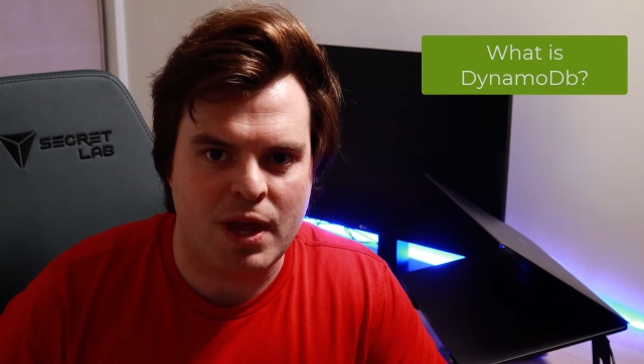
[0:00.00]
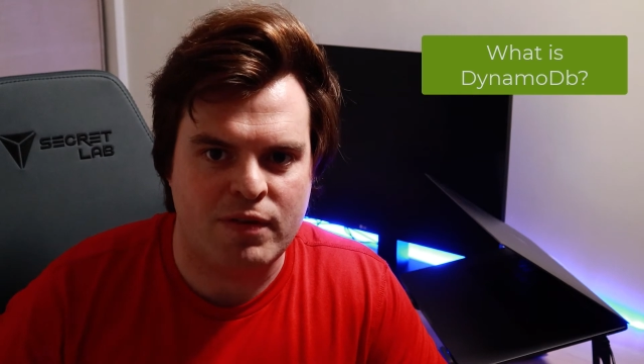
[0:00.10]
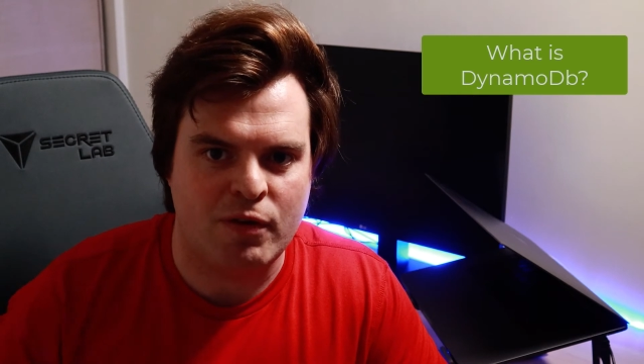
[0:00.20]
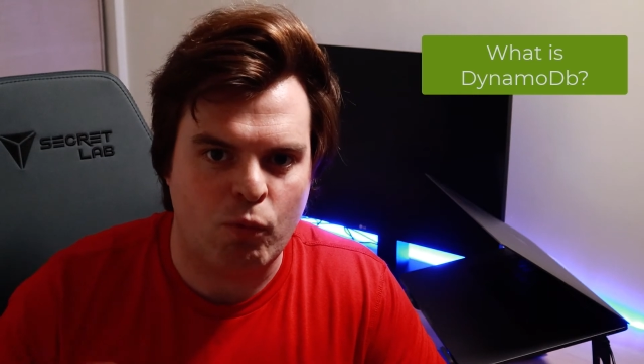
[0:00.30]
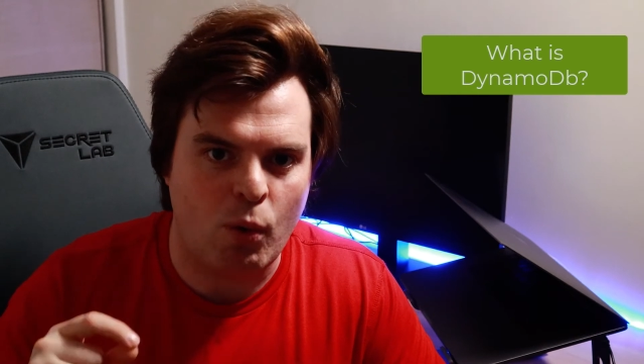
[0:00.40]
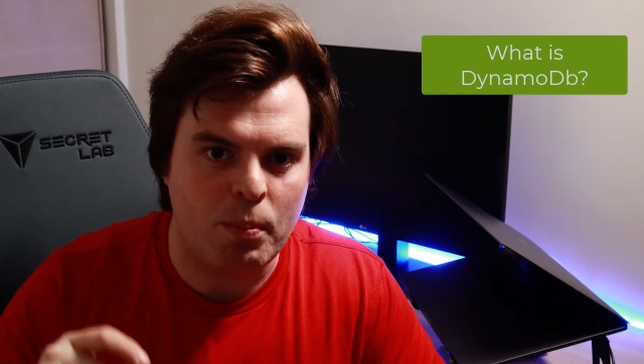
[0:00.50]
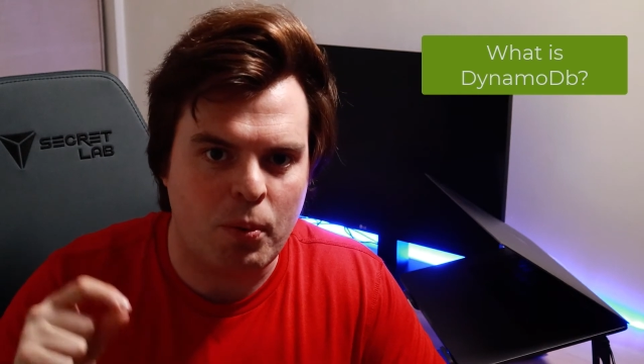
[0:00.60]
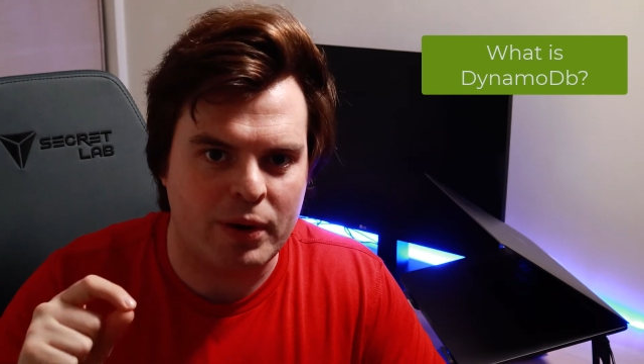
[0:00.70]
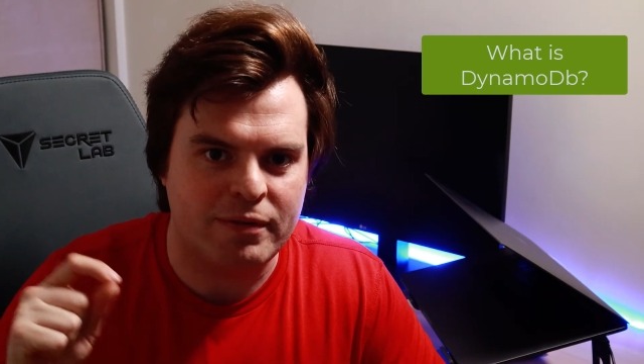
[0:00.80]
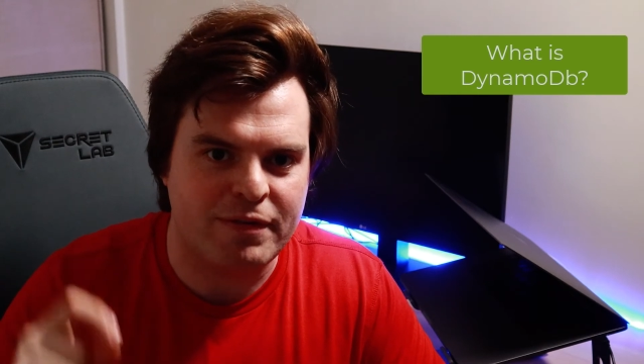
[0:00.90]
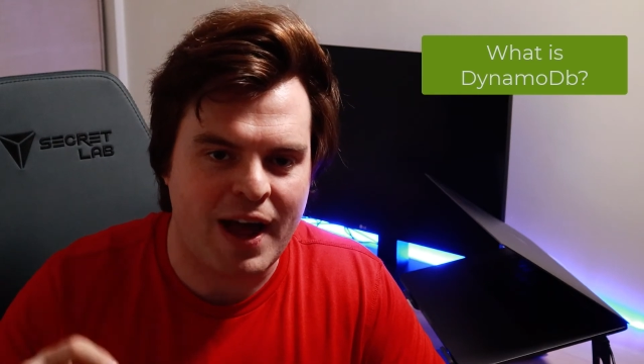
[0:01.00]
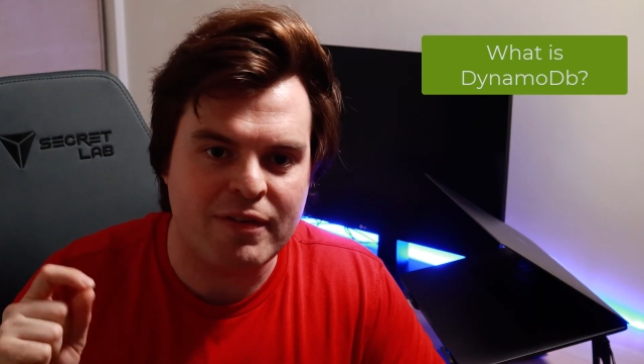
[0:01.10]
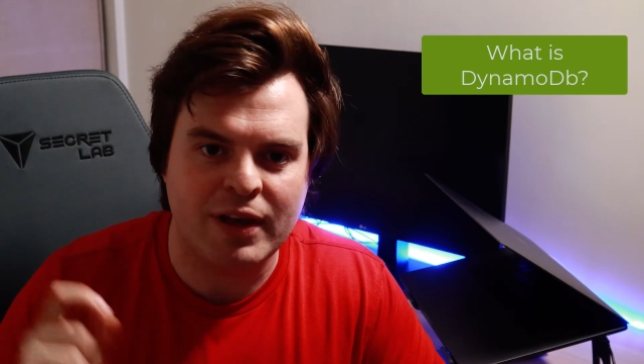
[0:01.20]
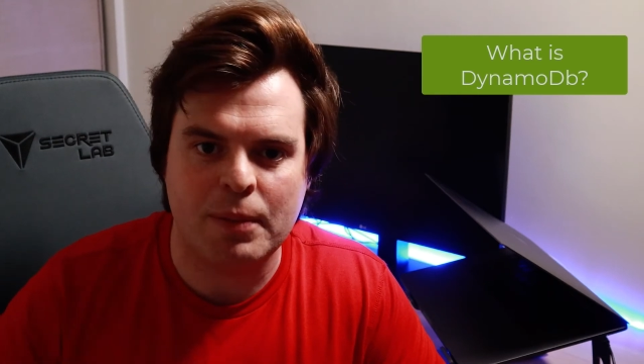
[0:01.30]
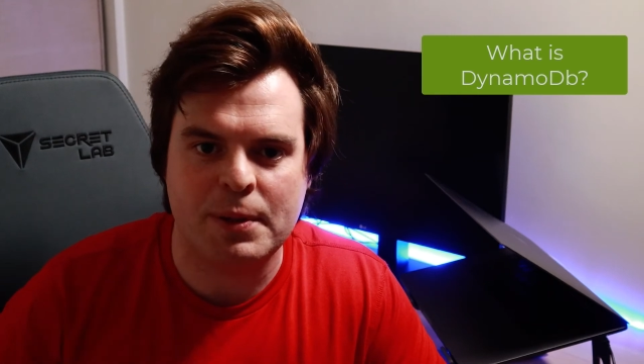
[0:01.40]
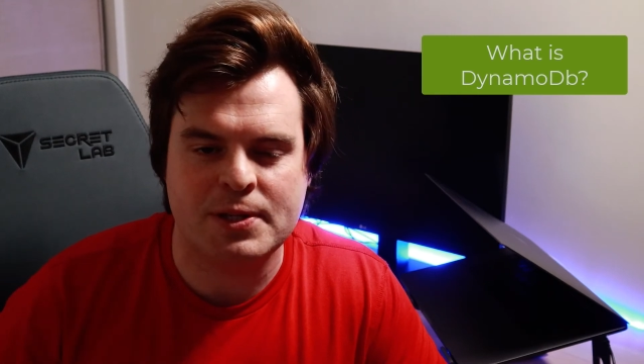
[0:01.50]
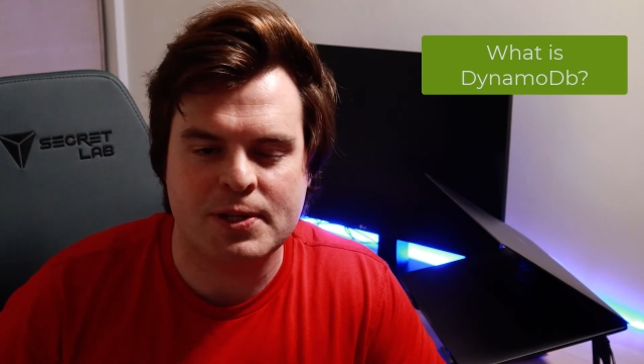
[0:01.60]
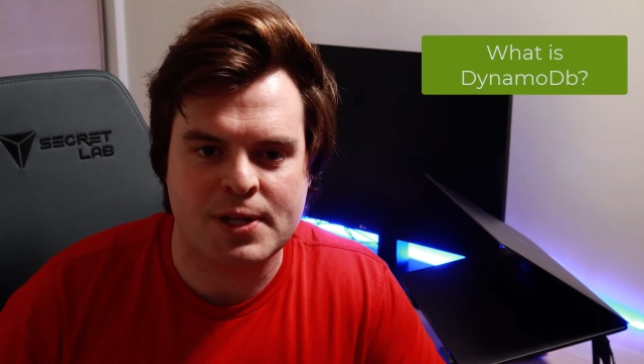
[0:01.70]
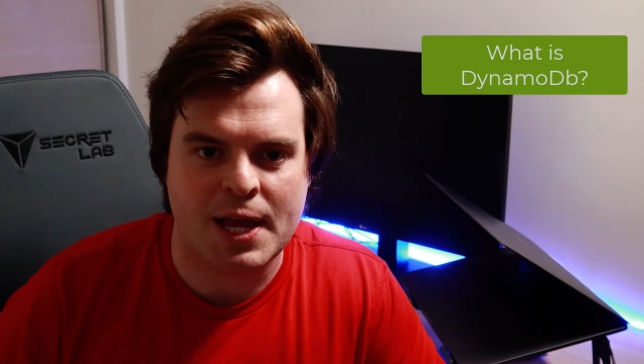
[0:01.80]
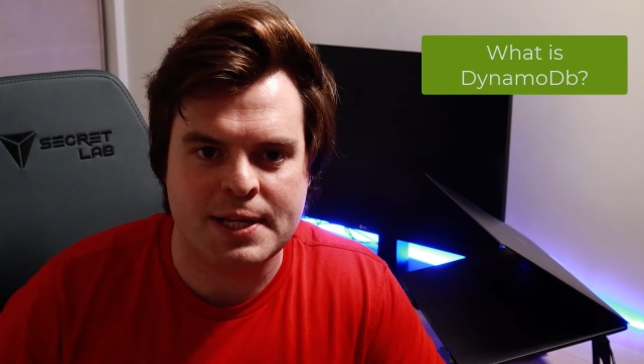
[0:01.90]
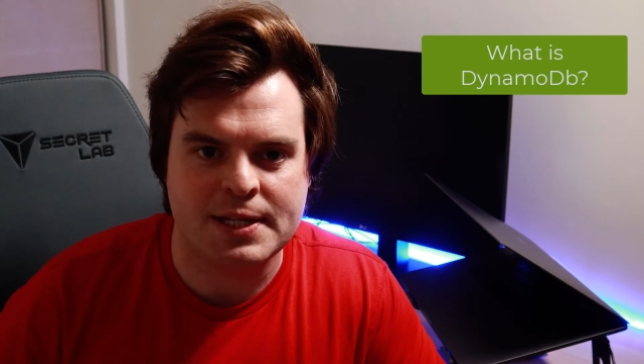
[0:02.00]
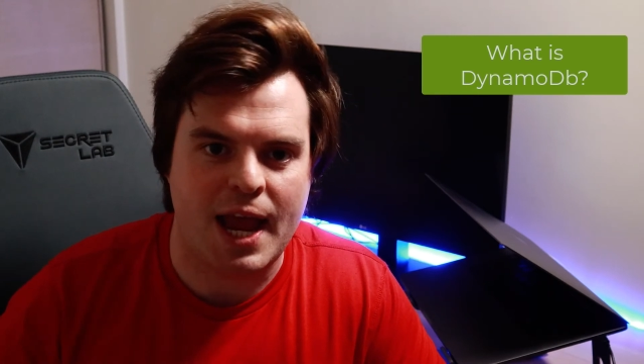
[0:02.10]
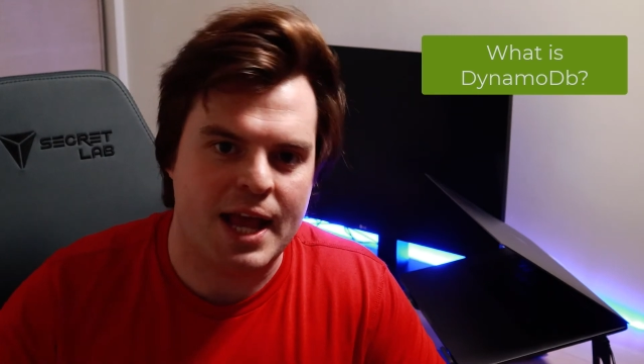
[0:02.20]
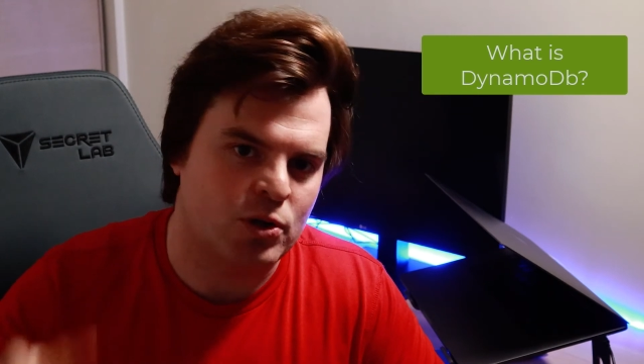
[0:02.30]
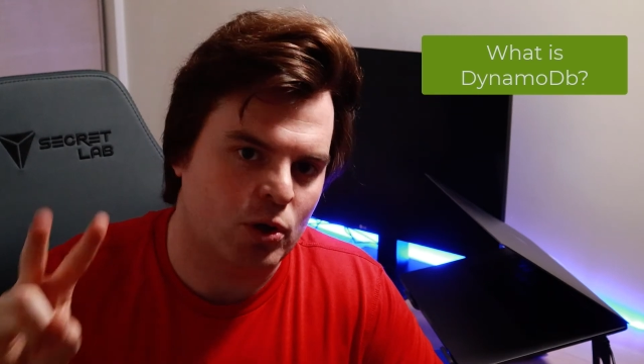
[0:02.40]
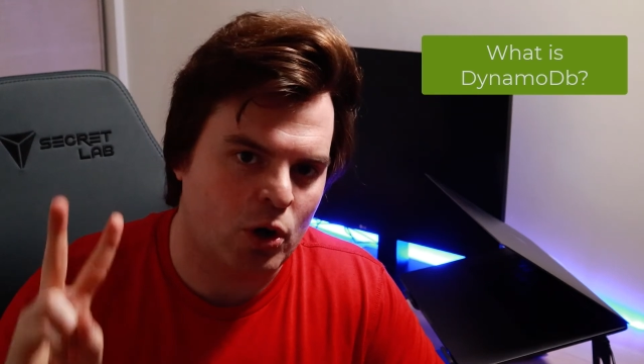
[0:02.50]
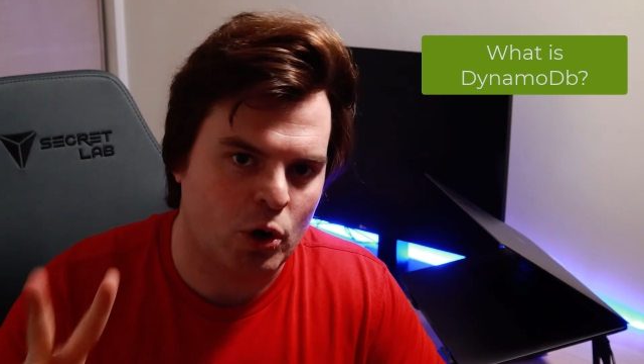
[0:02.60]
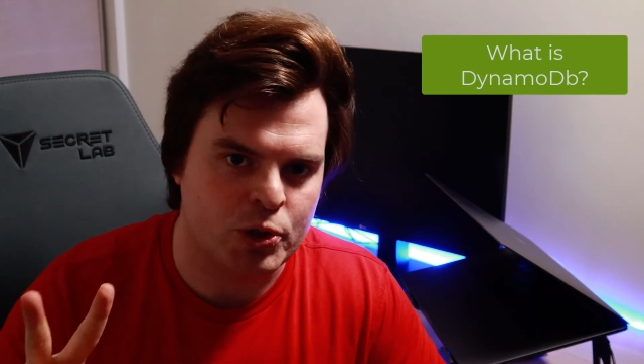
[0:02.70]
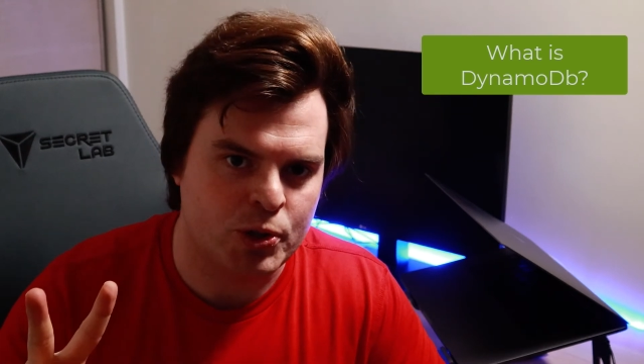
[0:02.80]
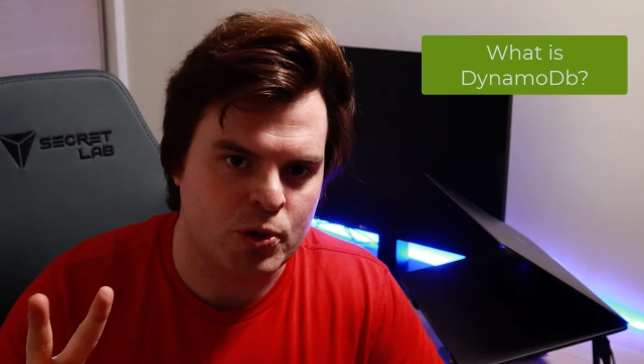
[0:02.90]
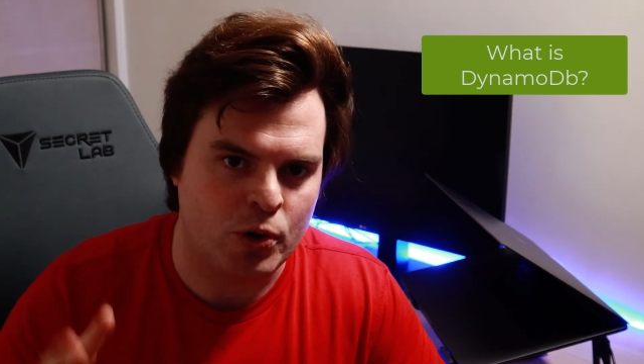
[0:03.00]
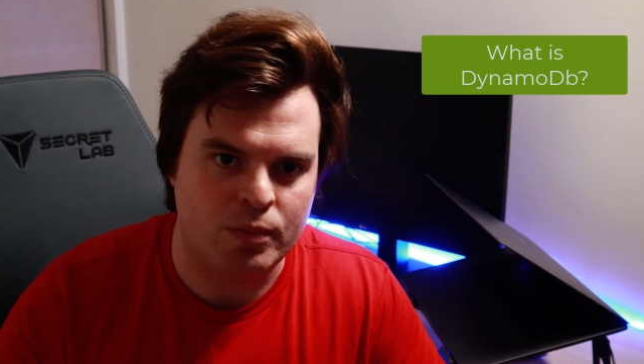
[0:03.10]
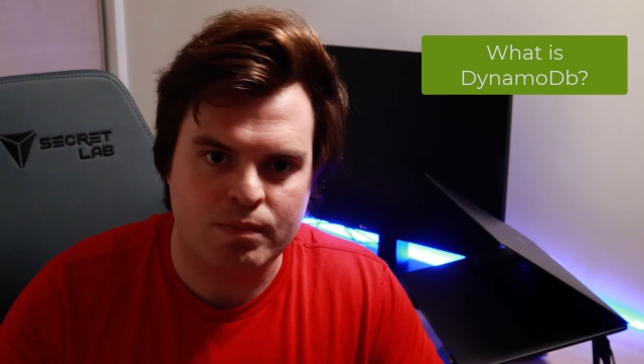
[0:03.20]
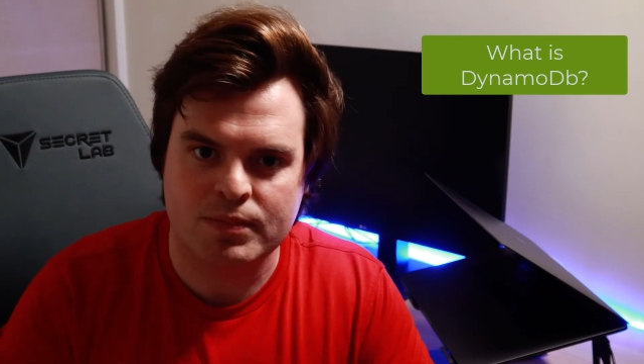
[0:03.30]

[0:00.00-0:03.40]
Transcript: If you have 1.5 kilobits in size, it's going to cost you two.